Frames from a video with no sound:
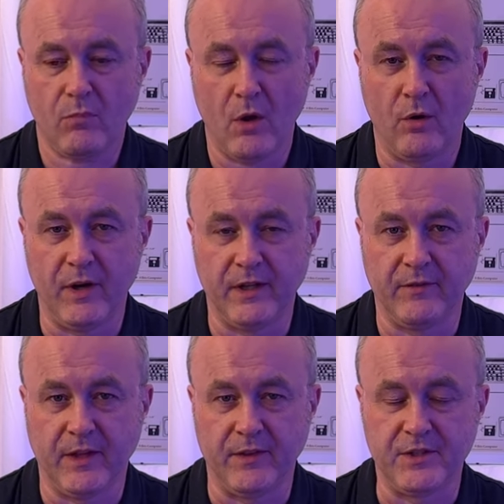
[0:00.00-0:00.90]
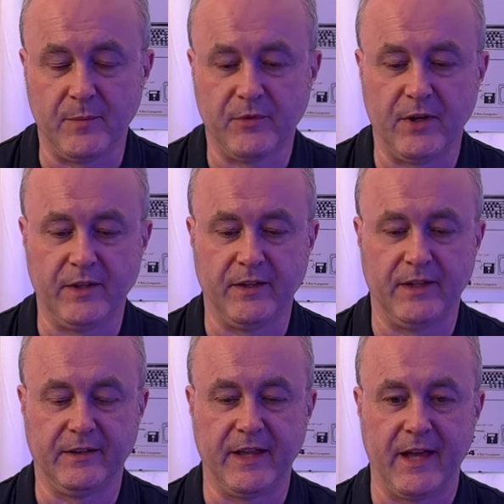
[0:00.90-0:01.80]
or any of the other chips or anything
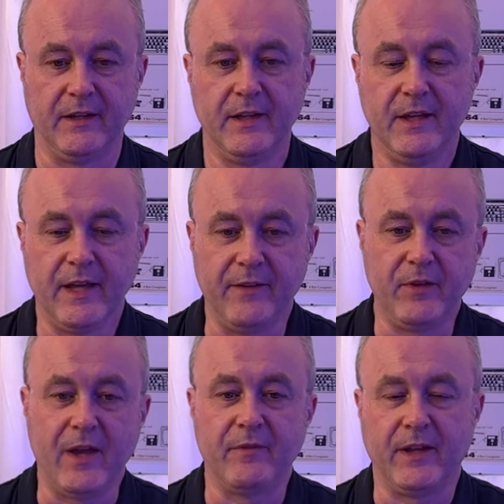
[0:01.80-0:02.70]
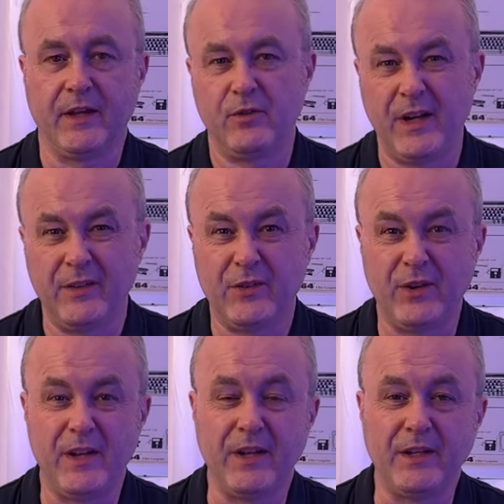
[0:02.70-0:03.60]
like that. If you have like a green
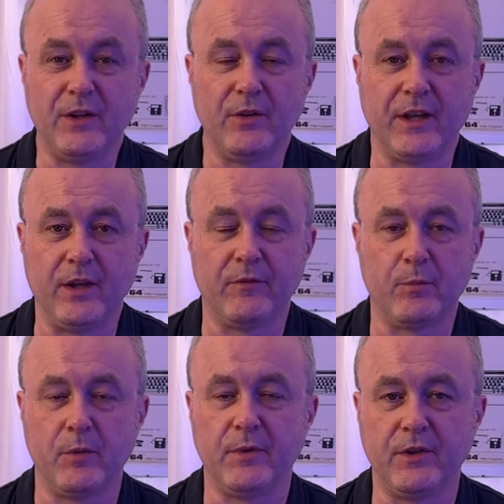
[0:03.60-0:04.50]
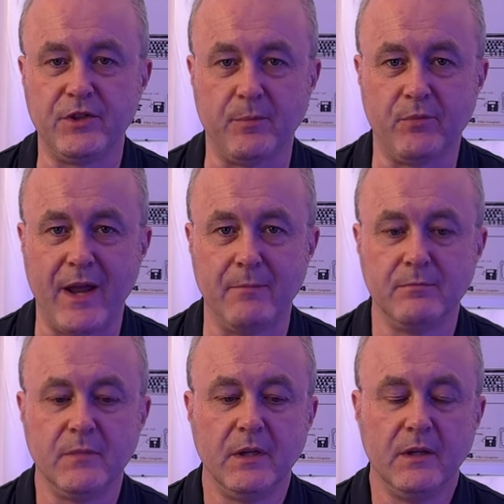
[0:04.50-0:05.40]
screen, then you know that you have a problem with your chip
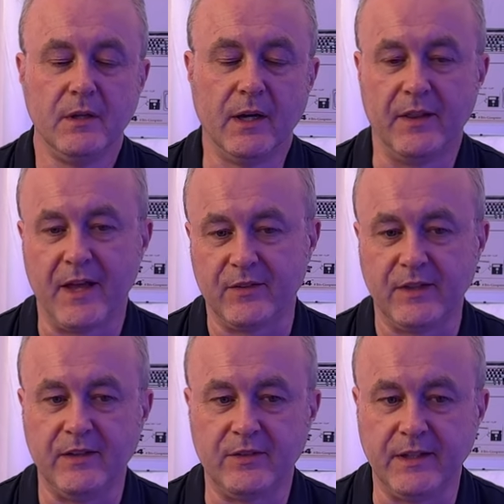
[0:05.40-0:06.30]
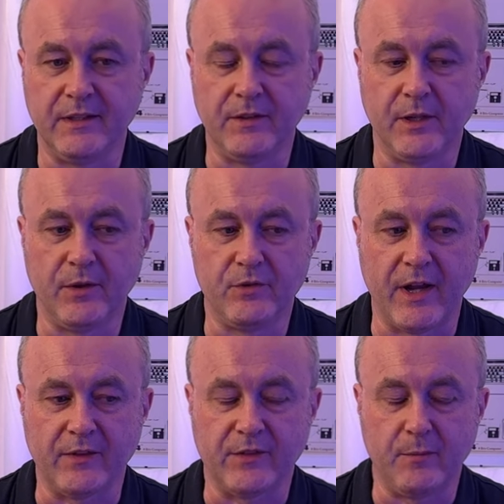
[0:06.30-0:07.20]
RAM and that's easily you know
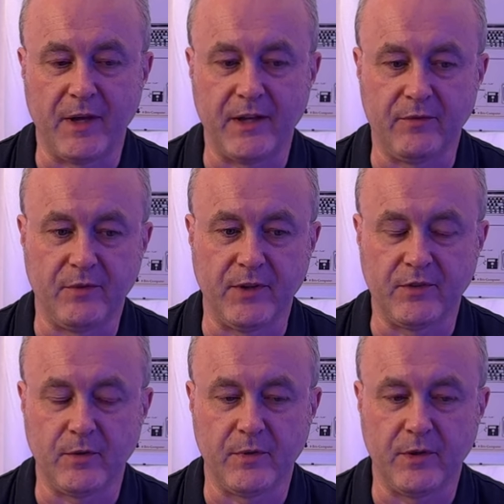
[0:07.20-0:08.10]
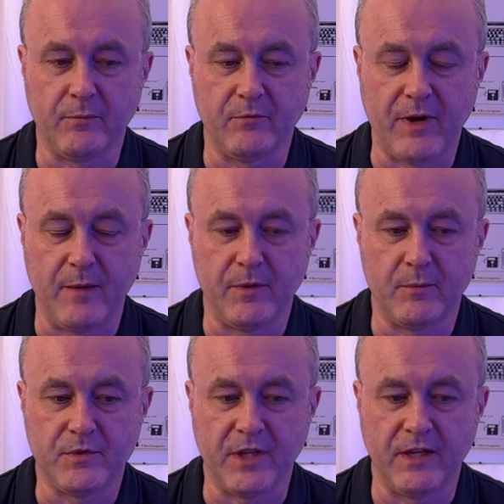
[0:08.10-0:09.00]
addressed. You might have to fix some of the RAM in
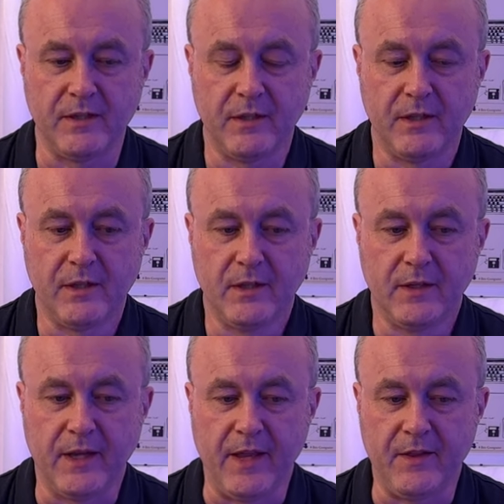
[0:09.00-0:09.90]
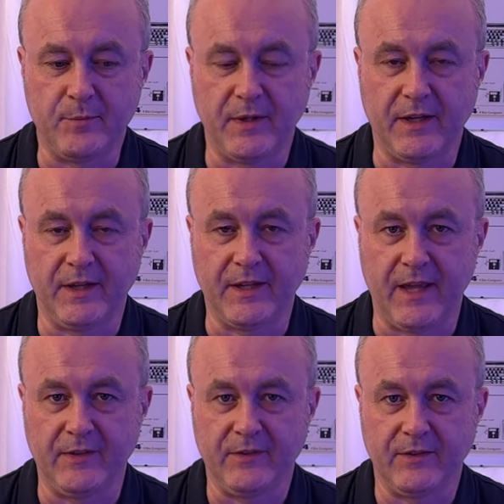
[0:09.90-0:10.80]
the machine. In this particular
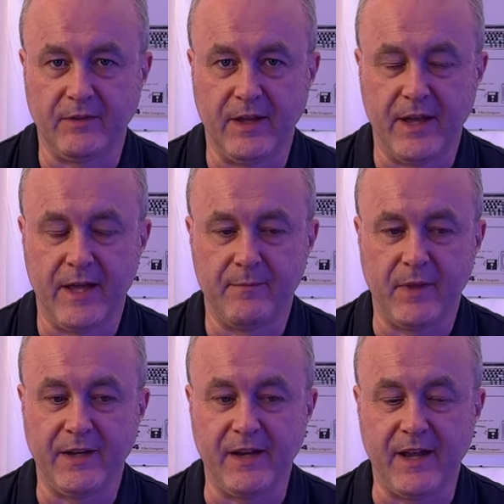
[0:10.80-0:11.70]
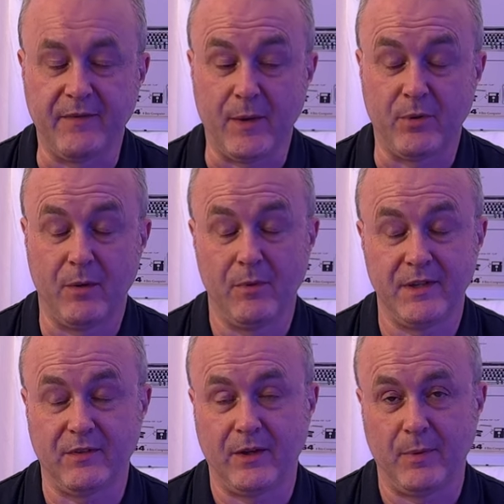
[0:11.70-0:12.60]
case, um, I didn't have that problem. I
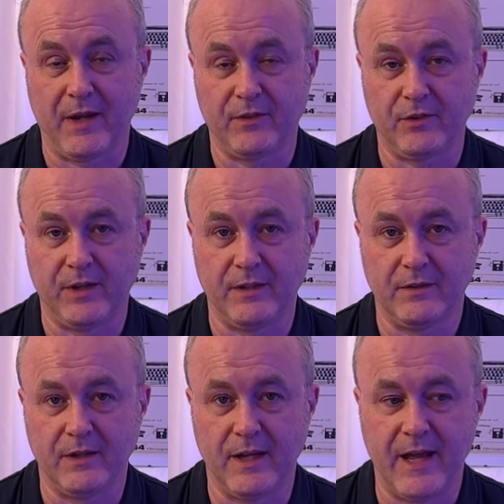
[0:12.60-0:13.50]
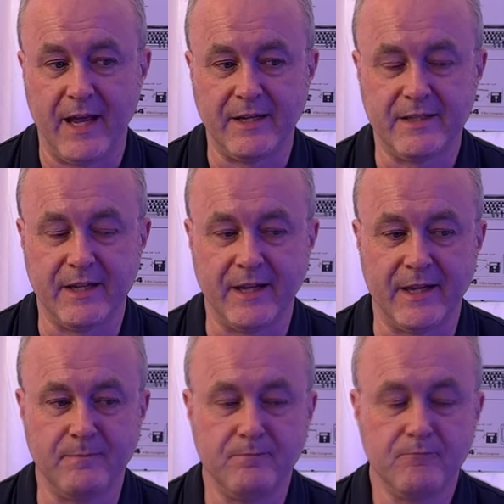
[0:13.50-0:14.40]
just had a black screen. And
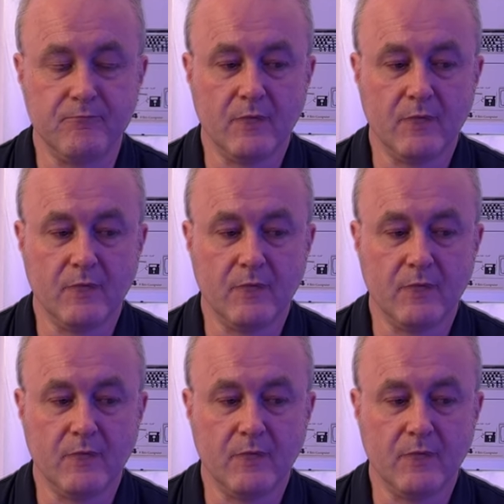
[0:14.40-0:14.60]
um,